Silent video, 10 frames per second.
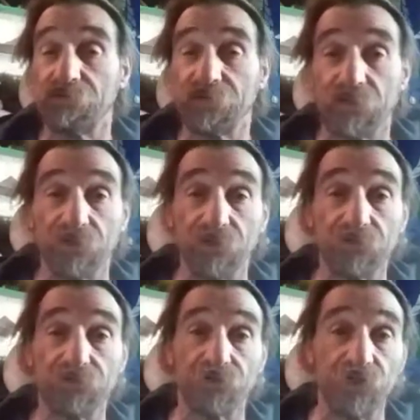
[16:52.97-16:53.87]
their
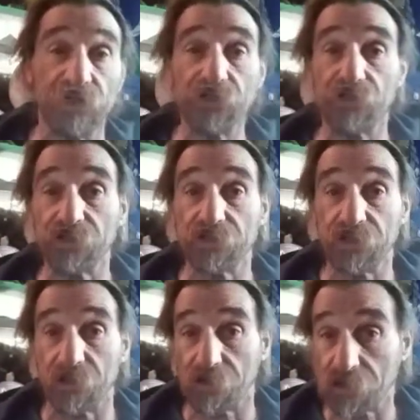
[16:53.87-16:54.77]
traditions,
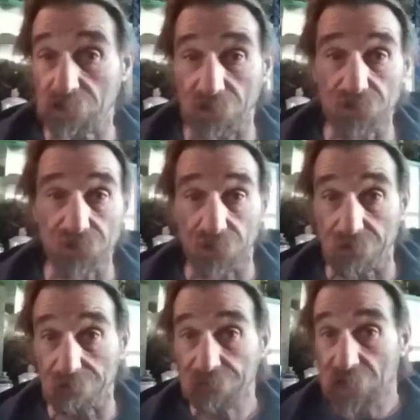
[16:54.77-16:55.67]
their
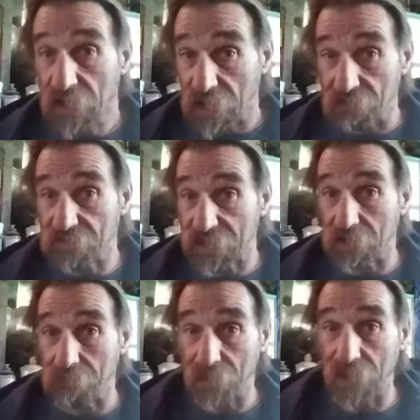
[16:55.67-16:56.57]
culture, everything
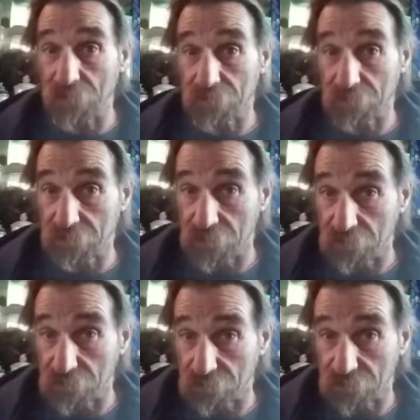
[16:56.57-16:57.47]
about
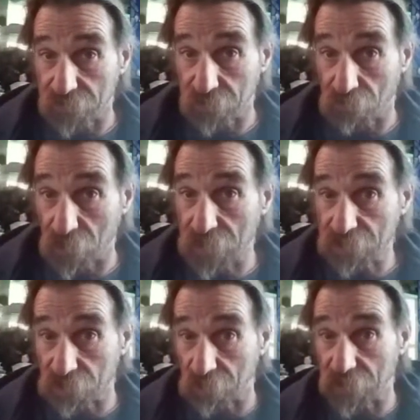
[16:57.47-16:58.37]
their
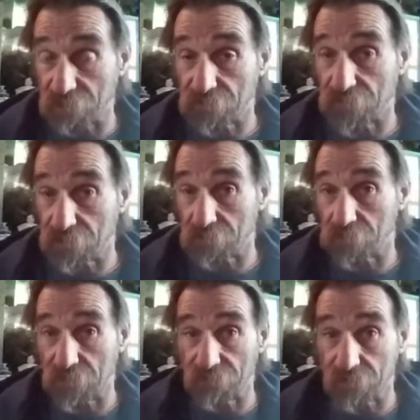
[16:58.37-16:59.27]
race or
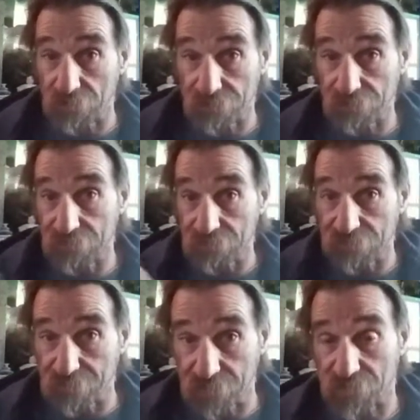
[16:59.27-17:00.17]
whatever
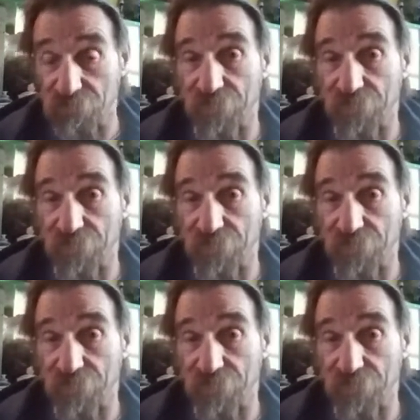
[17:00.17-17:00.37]
specific